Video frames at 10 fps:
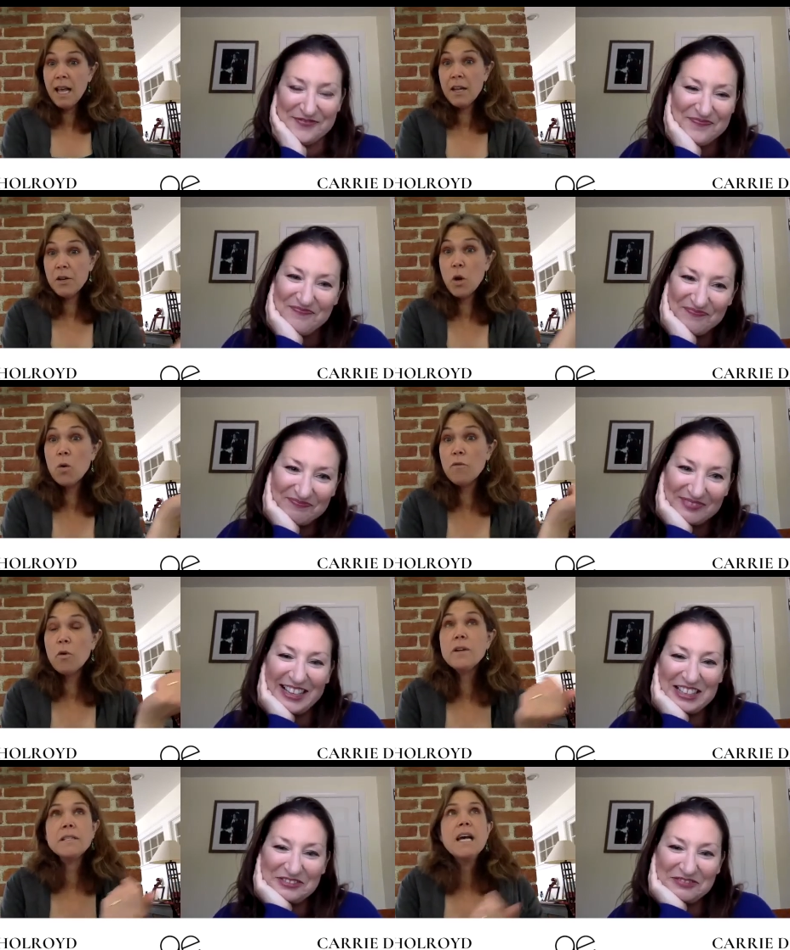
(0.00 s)
Speaker 1: yeah, no, of
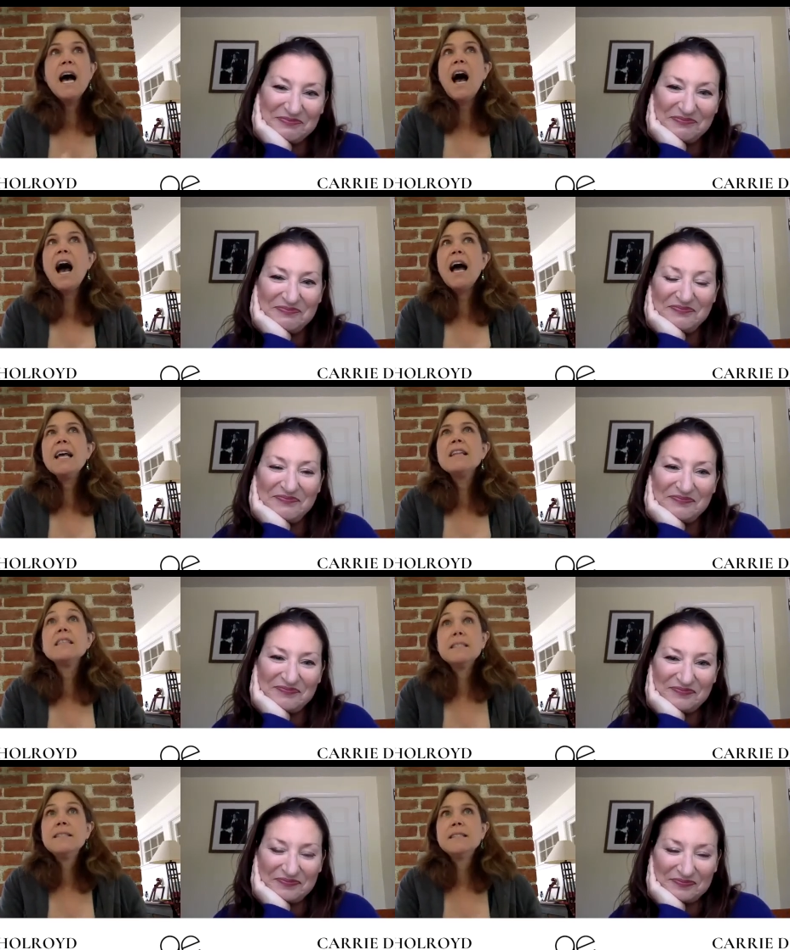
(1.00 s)
course. I
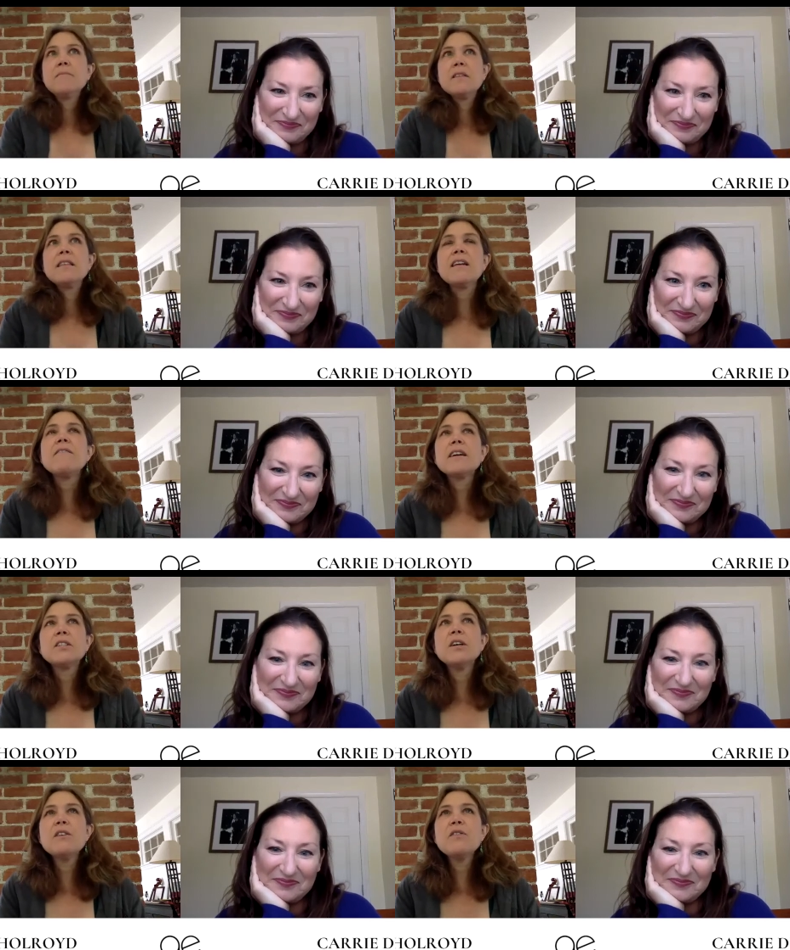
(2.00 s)
this is something that I've actually